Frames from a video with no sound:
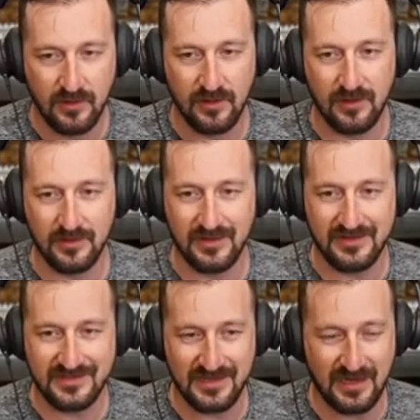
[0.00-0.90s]

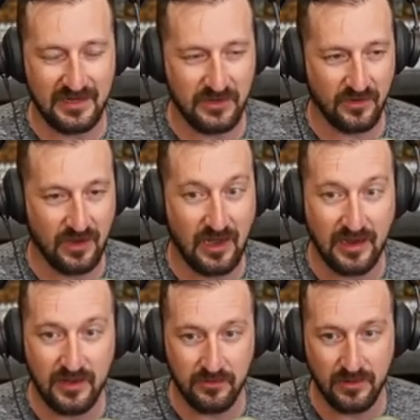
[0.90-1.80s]
let's say your
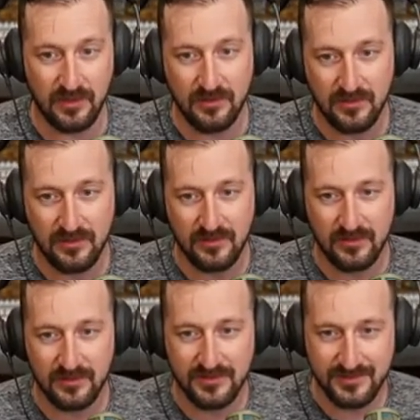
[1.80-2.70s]
Iowa
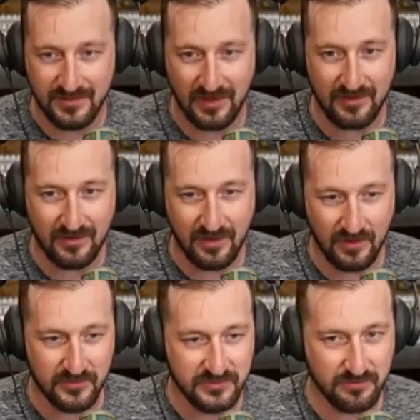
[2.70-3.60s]
state
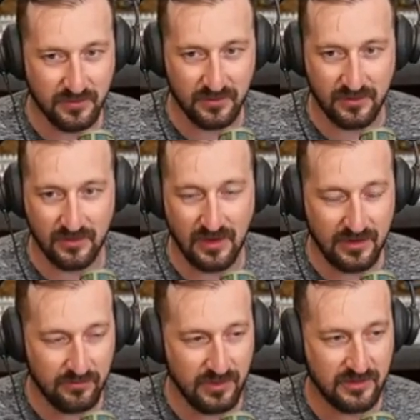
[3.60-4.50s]
house or your
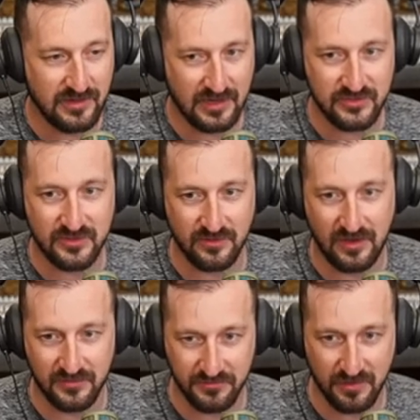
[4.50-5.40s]
Iowa national
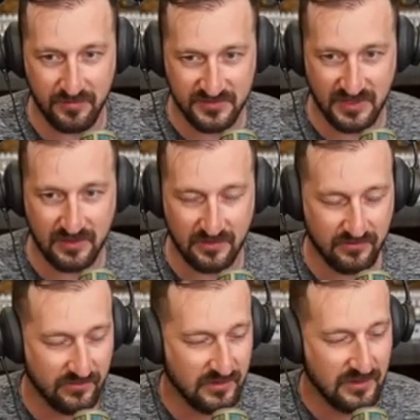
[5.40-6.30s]
house
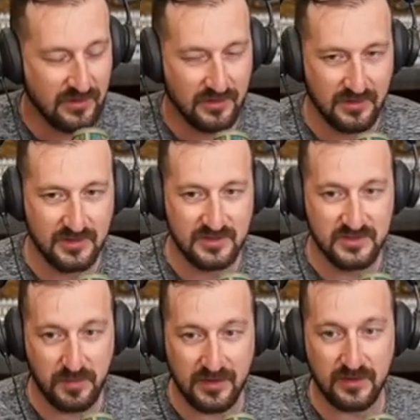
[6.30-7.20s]
representative
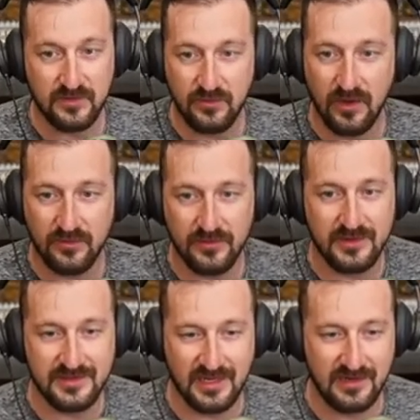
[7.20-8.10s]
spending
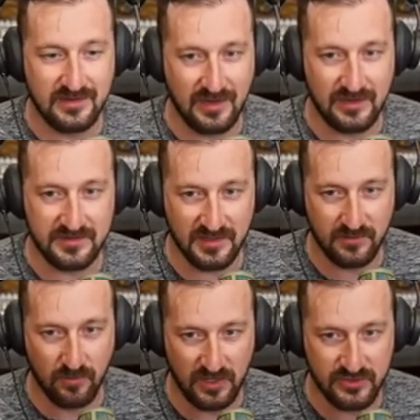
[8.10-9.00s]
210 days
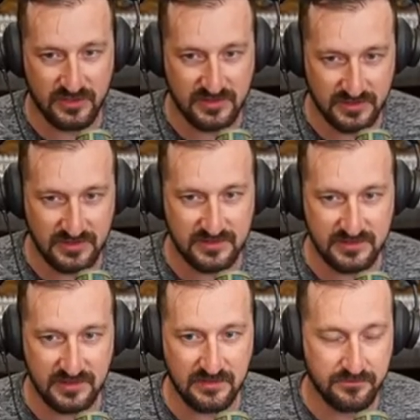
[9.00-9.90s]
in Washington,
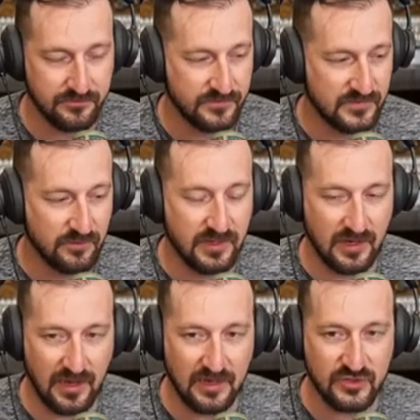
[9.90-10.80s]
D.C. Do
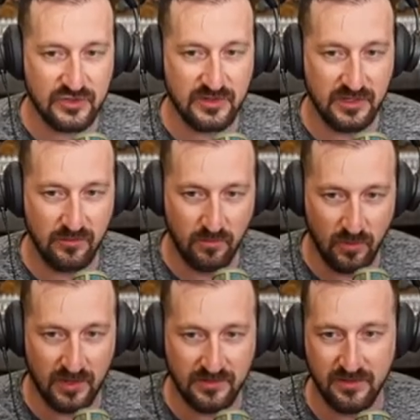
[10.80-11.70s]
we actually
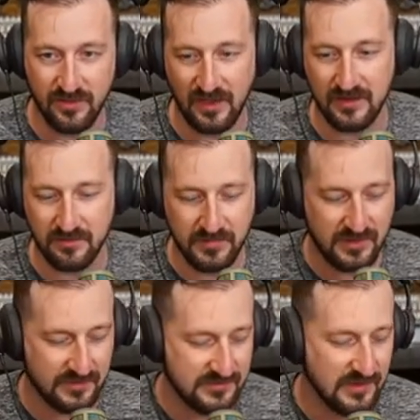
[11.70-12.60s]
want that?
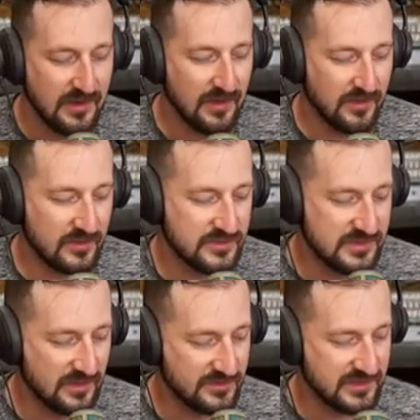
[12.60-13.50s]
Because
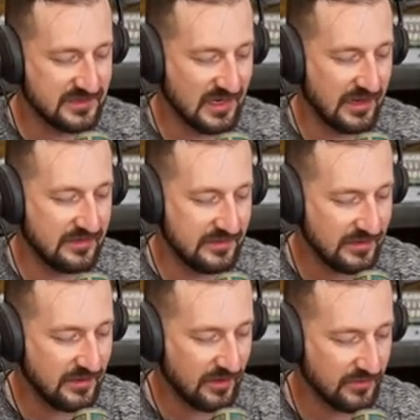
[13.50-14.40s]
there's this
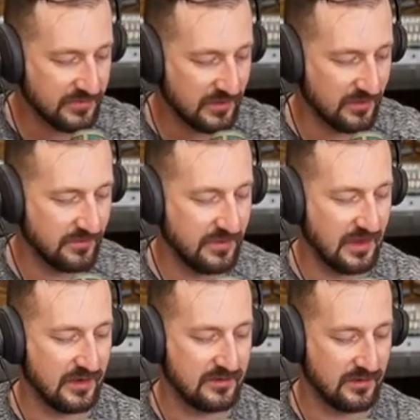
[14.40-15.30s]
idea out there
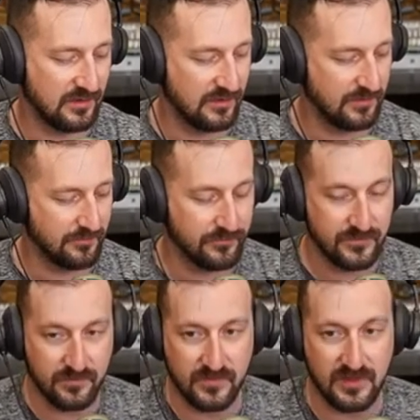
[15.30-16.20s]
that the
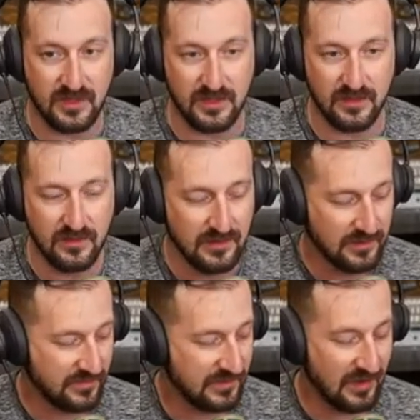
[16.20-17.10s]

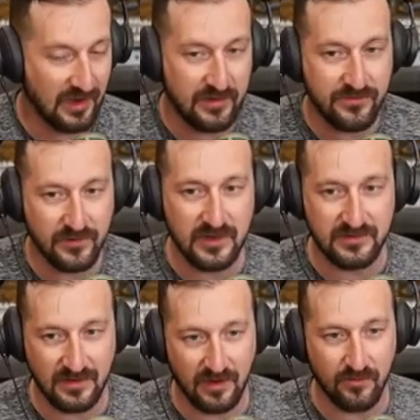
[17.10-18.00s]

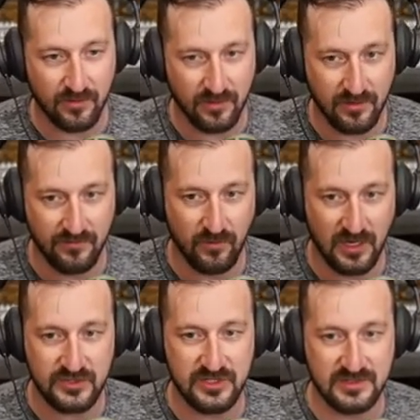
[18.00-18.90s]
ivory tower of
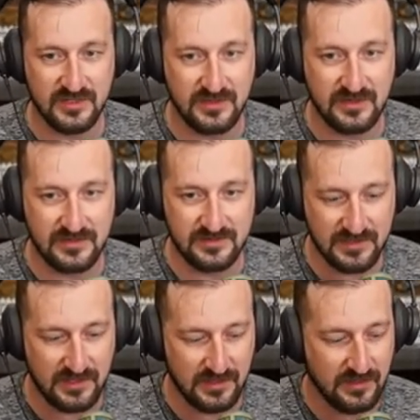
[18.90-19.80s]
Washington,
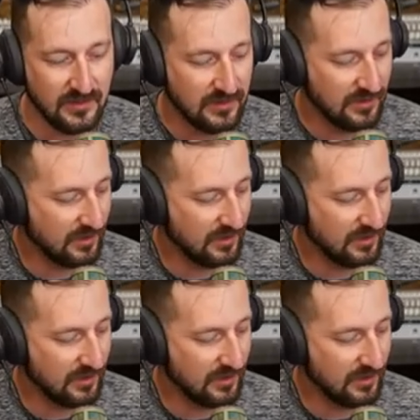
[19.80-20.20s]
D.C.